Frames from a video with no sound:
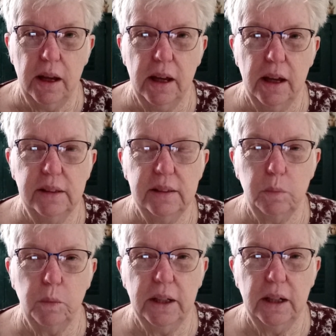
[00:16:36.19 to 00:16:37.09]
And
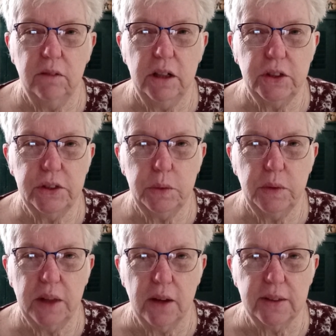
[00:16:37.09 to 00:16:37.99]
when I reach
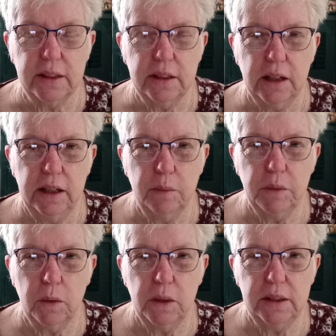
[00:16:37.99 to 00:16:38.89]
2,000, I
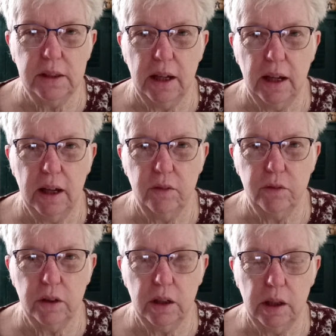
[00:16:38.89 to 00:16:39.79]
am going to have
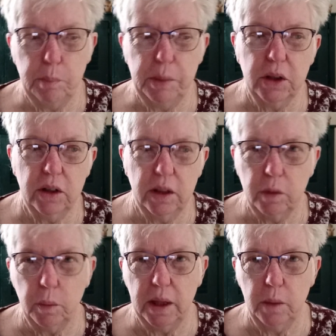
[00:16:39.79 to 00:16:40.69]
a bigger
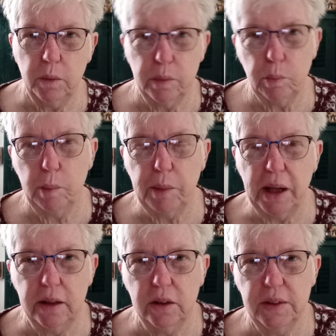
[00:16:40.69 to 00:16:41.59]
giveaway with more
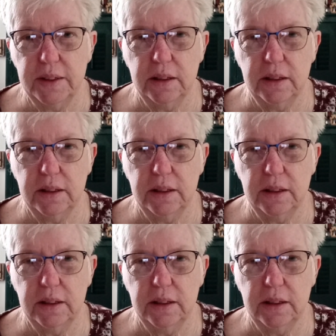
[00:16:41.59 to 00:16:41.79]
patterns.